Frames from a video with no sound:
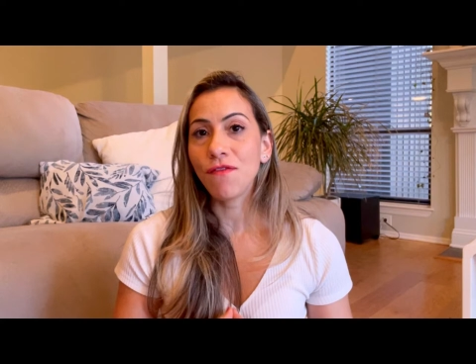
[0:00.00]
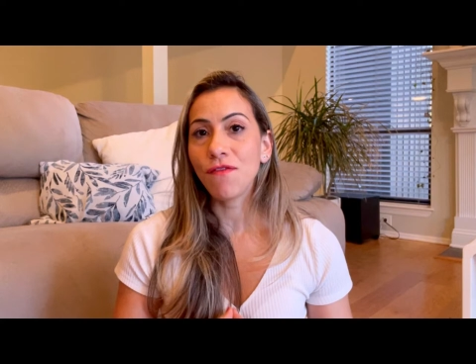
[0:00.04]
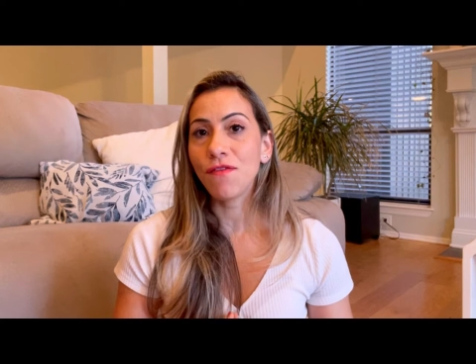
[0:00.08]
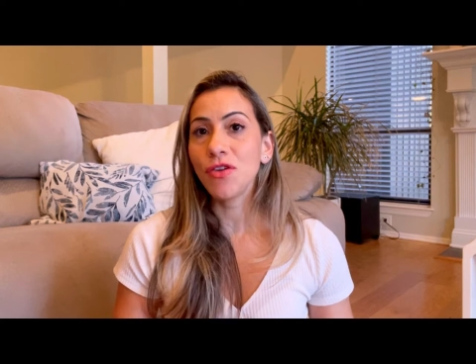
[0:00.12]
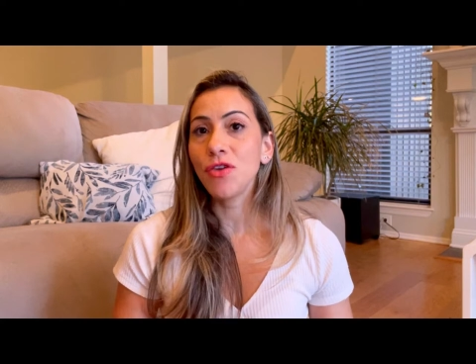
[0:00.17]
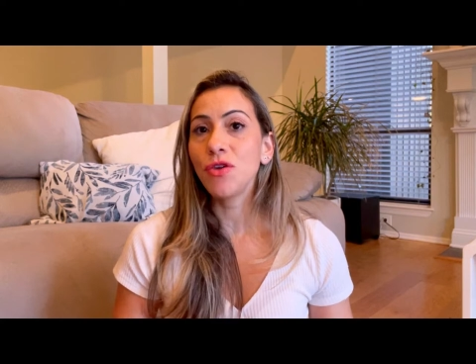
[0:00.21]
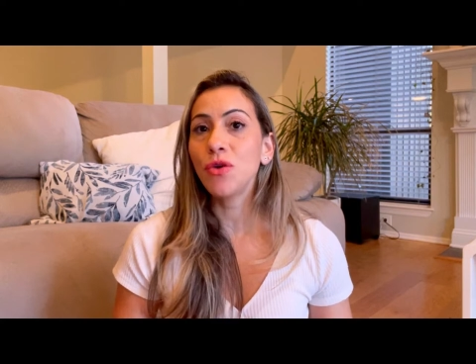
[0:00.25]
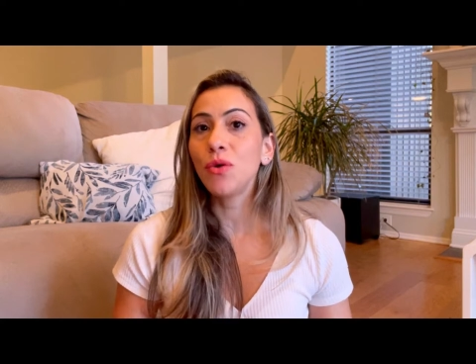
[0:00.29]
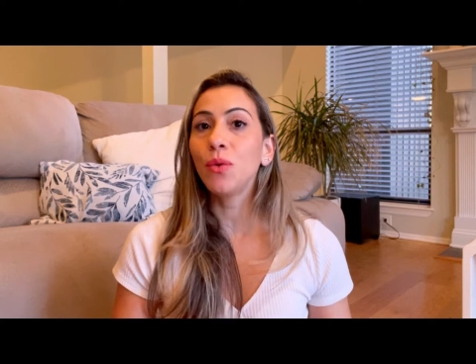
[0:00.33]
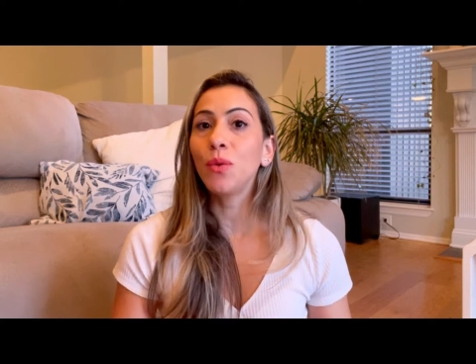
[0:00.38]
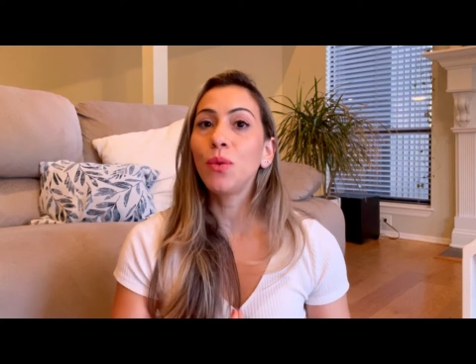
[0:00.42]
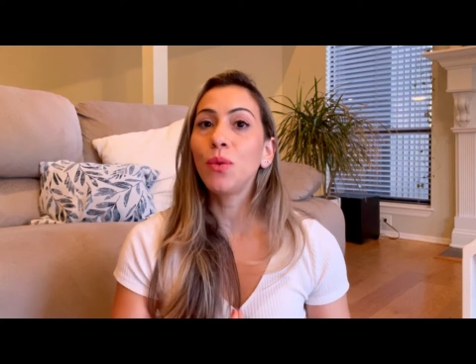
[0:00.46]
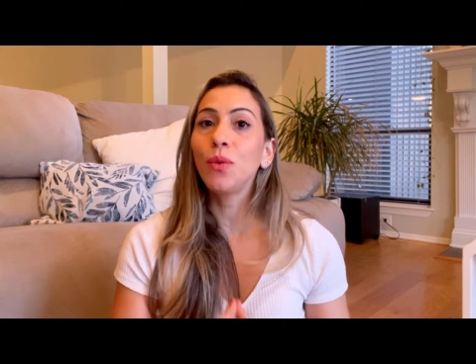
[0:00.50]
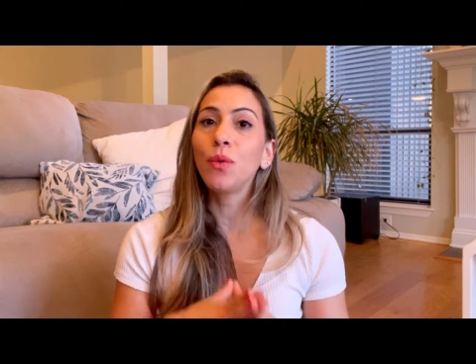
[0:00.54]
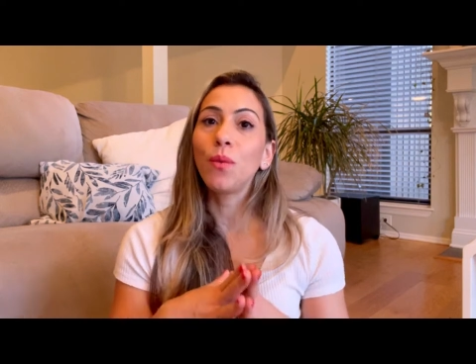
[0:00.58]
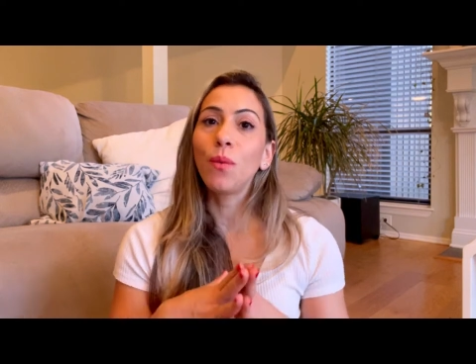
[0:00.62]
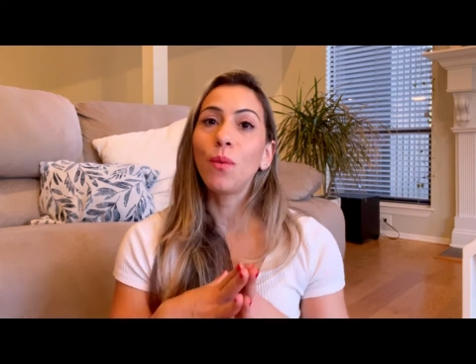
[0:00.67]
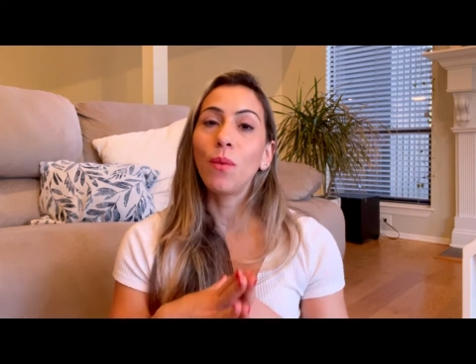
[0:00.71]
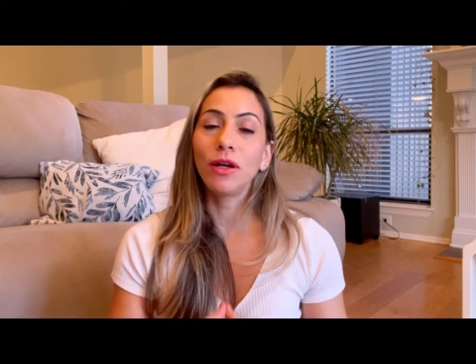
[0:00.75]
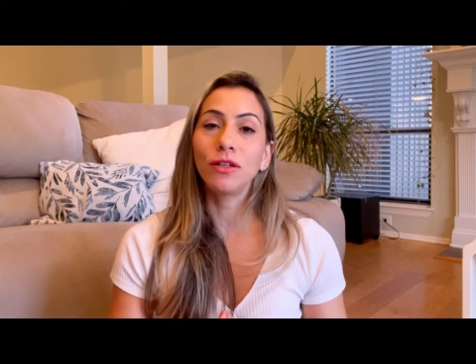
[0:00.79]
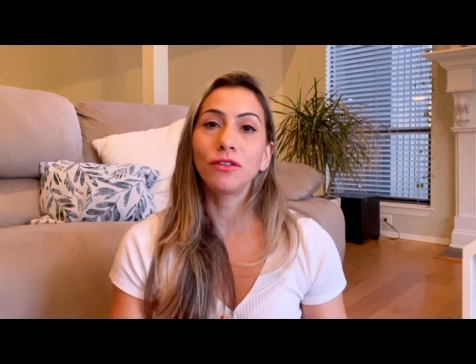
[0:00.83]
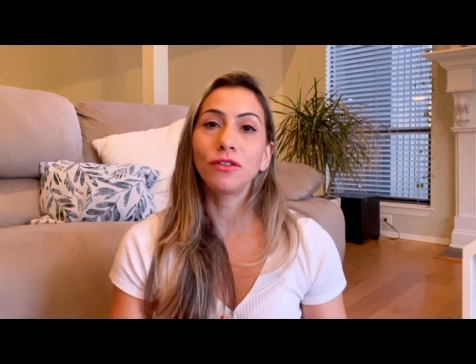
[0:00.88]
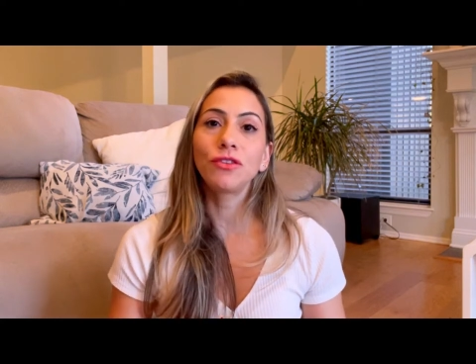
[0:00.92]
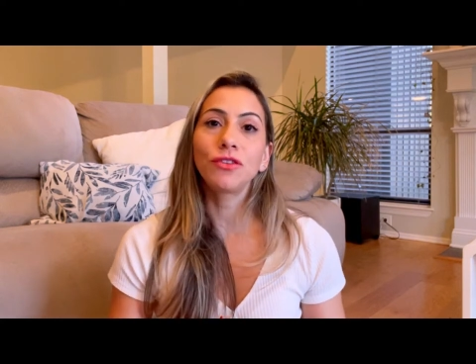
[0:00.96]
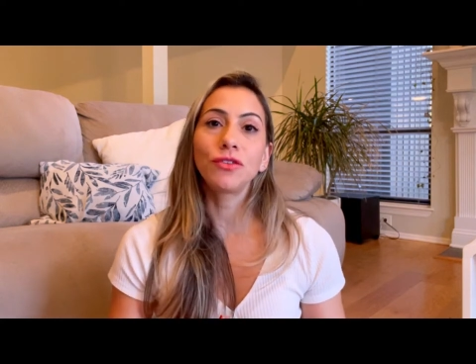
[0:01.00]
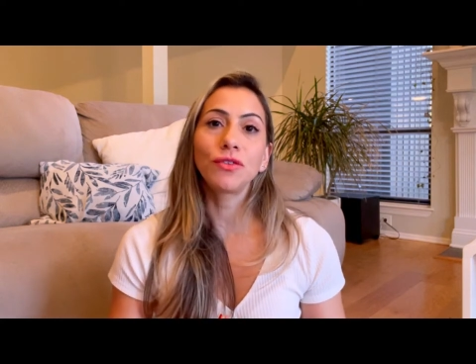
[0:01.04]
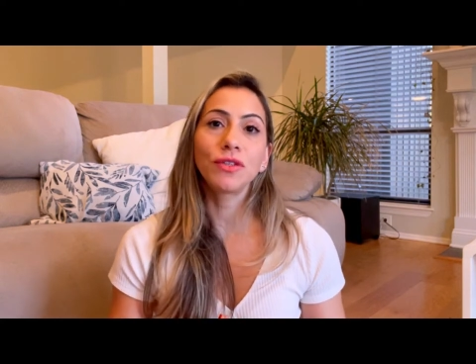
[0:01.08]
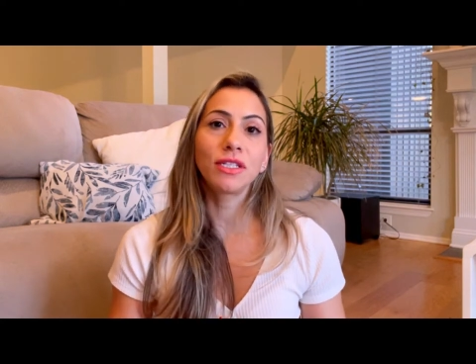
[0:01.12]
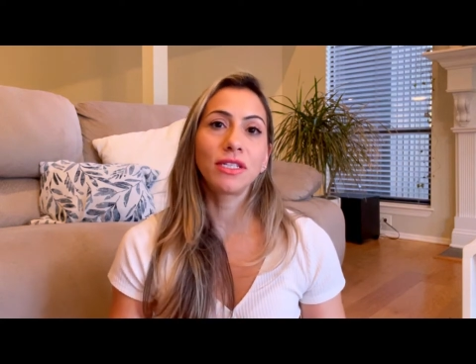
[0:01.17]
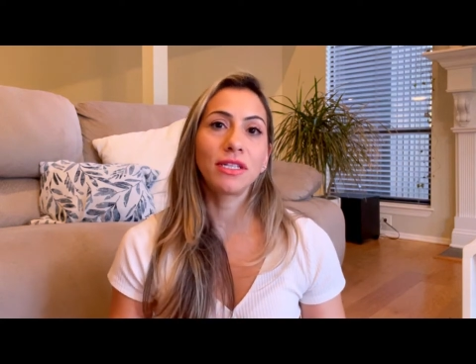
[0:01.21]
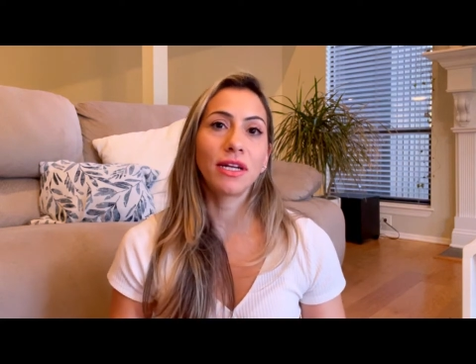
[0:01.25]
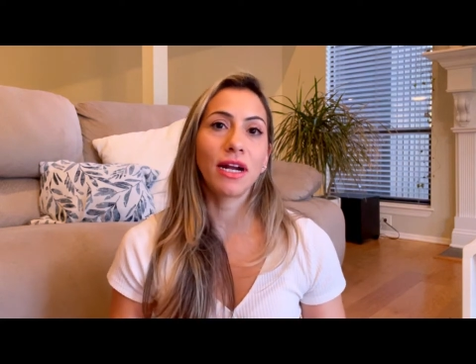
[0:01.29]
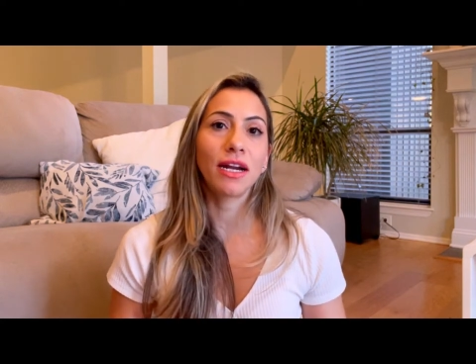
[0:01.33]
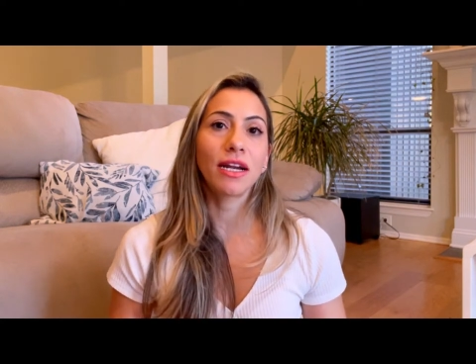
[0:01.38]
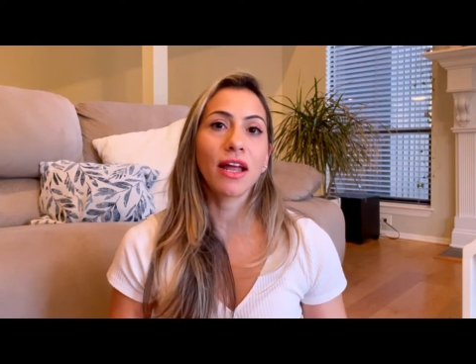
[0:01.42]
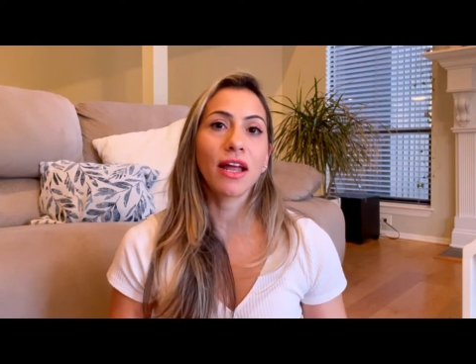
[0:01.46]
If you want to
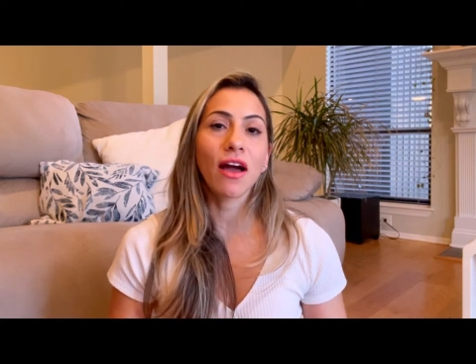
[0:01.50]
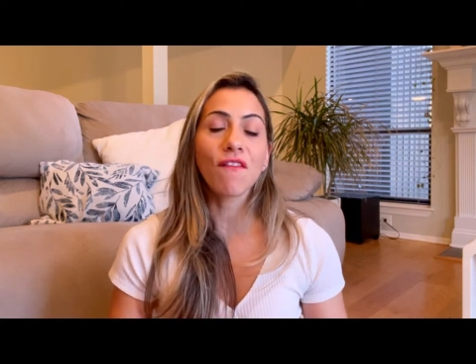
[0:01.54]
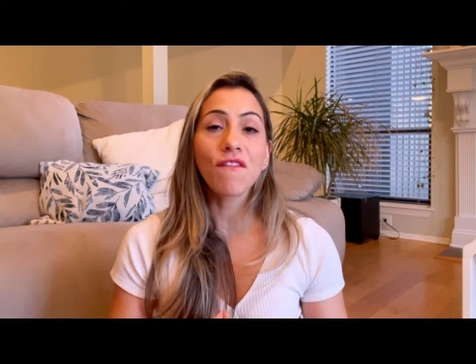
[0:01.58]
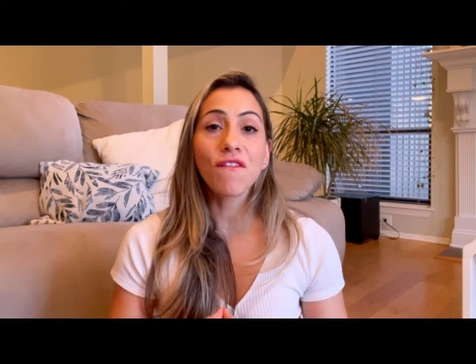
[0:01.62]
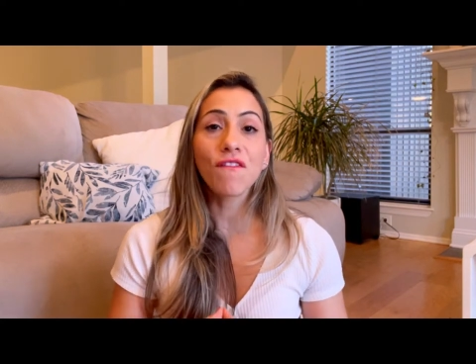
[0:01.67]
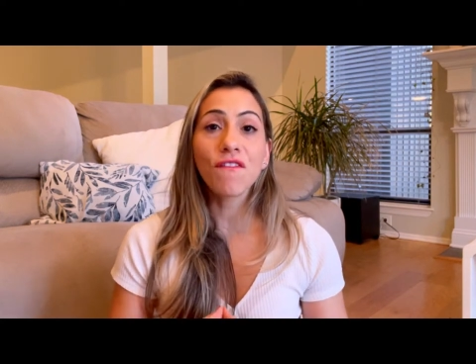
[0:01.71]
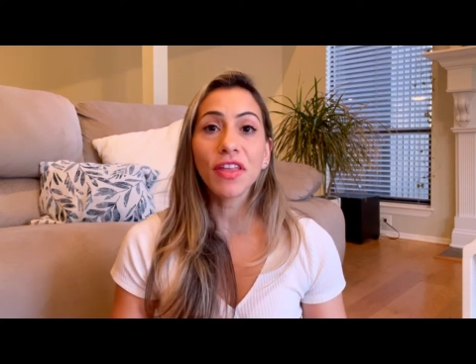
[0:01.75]
start a